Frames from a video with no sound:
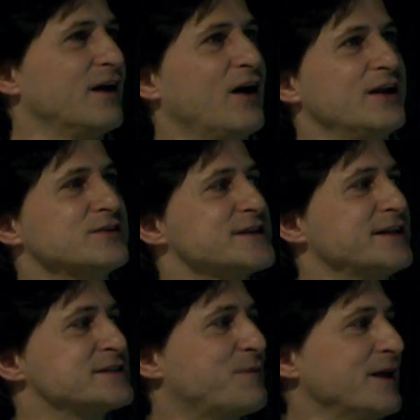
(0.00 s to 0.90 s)
In your
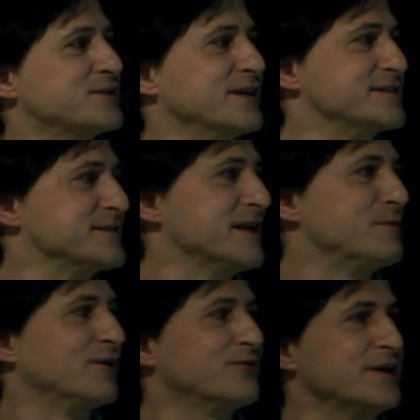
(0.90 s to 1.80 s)
settings page, there's this
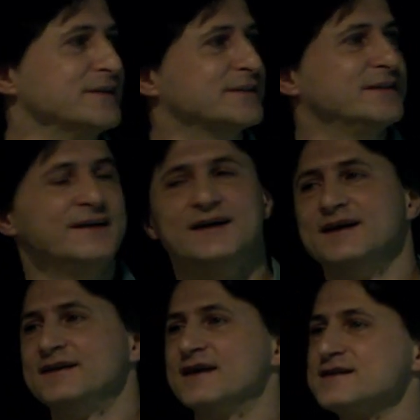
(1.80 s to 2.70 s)
email field
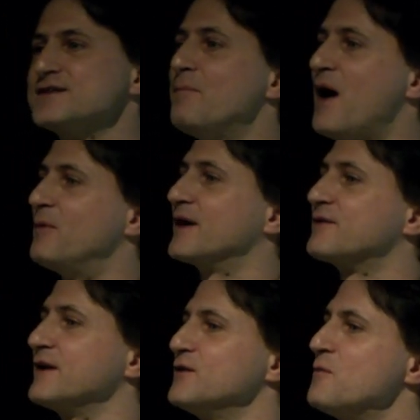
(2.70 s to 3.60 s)
that is not public,
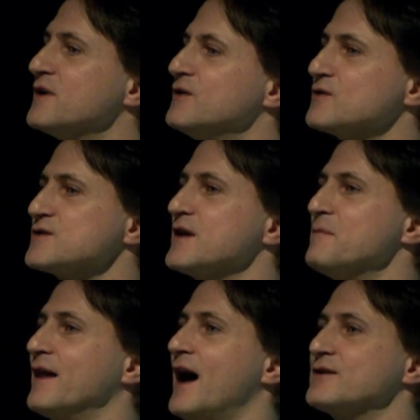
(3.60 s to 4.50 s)
right? Nobody knows your
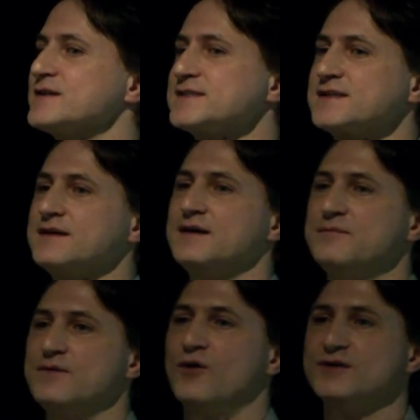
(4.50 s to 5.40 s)
email address,
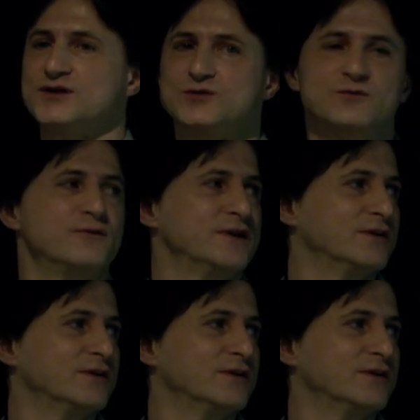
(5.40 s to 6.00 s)
only you when you're